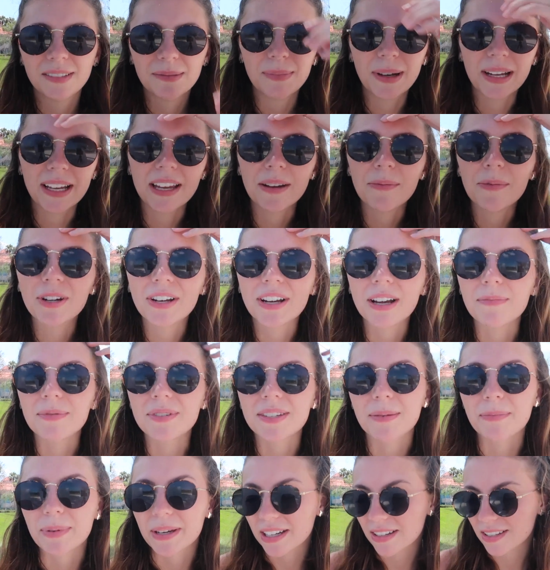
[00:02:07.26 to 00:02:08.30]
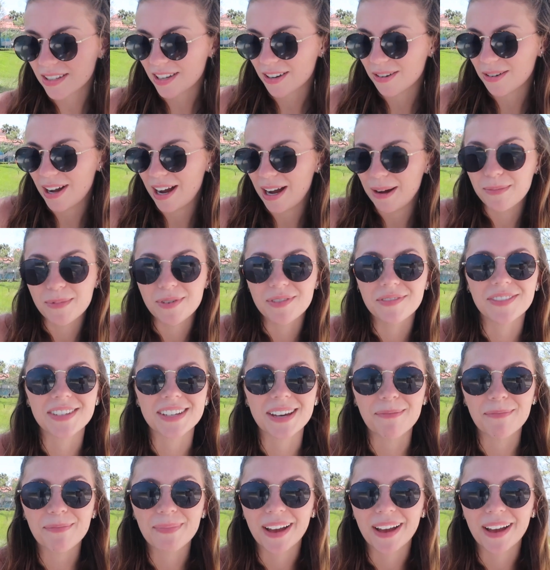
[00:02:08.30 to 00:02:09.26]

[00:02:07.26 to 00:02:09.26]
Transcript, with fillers: My camera kept slipping, so I moved it.